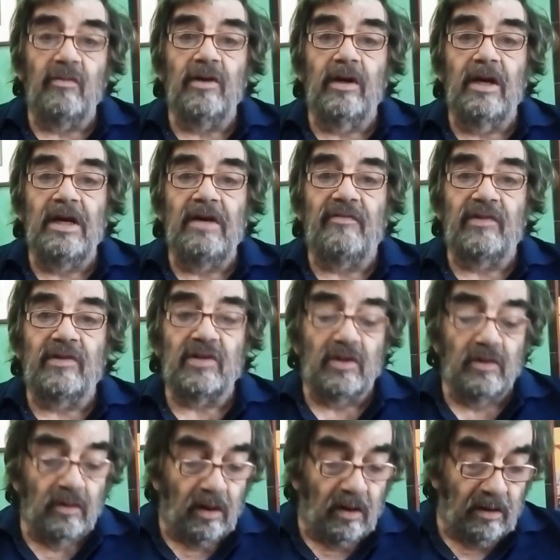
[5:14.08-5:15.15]
the lead for
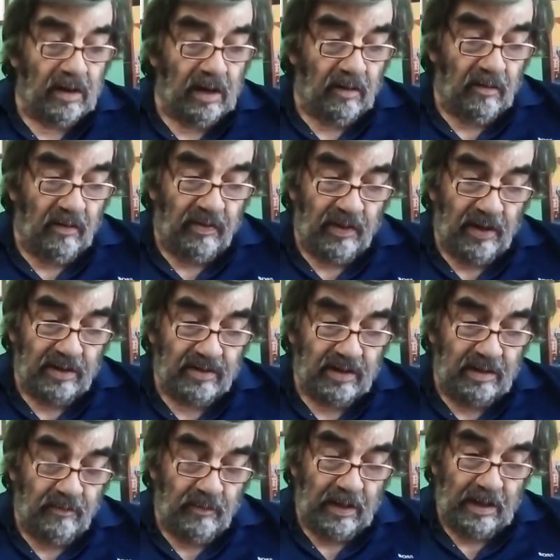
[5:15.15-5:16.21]
too long, though. On
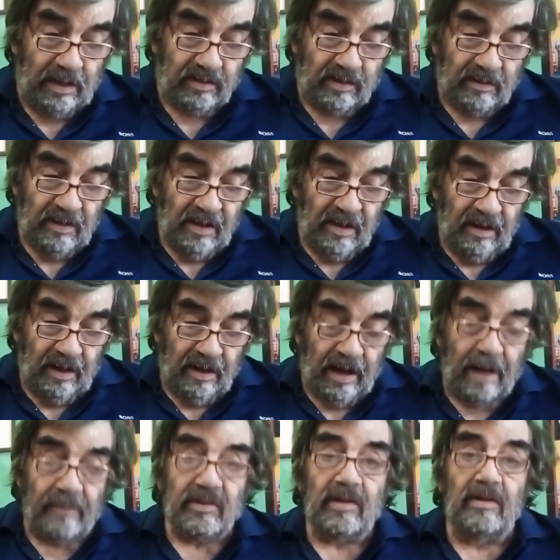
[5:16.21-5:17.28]
13 minutes, an
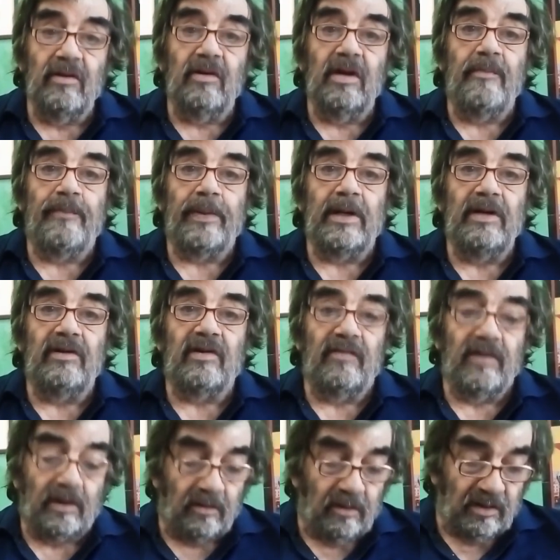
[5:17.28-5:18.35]
absolutely peach of a
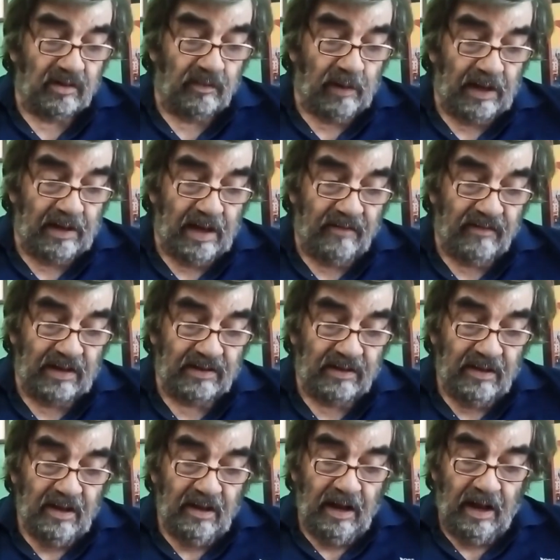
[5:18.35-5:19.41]
cross by Neves
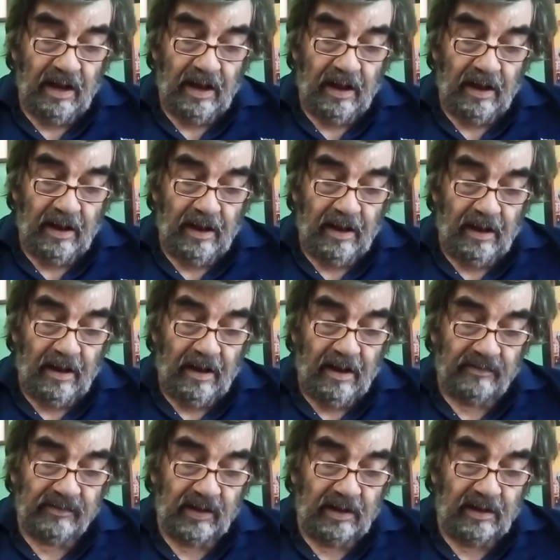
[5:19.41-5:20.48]
uh,
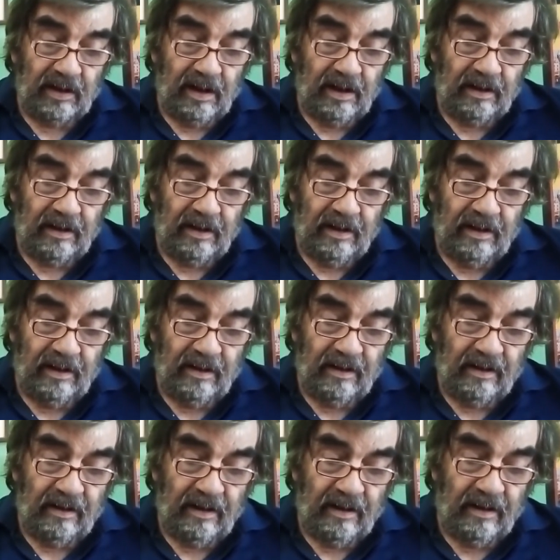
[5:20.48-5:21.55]
after. Uh,
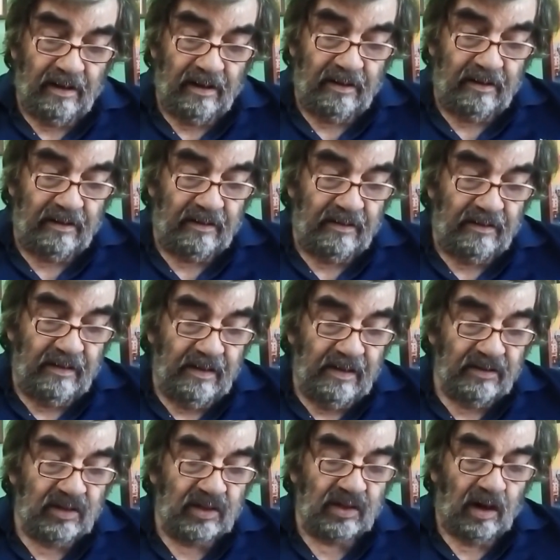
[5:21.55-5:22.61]
uh, uh
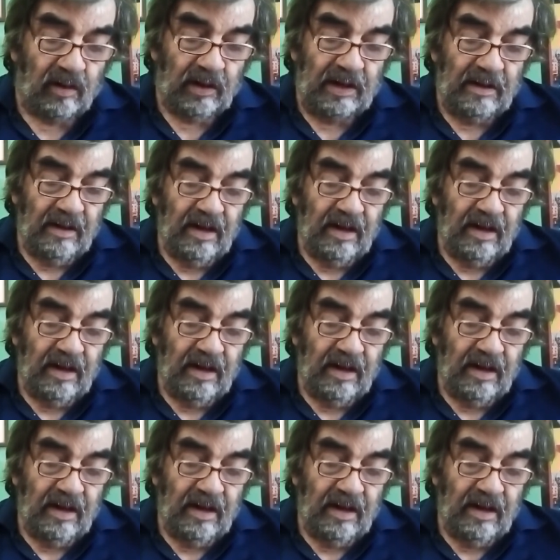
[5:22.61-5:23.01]
sorry,